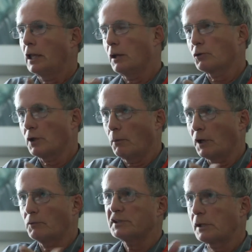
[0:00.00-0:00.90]

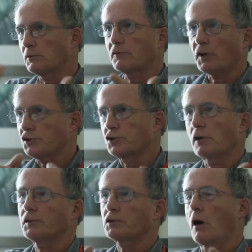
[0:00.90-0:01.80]
But he said it was a very
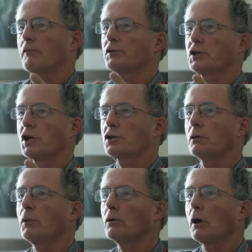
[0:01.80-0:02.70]
surface
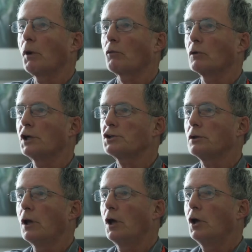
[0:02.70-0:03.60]
conversation about religion.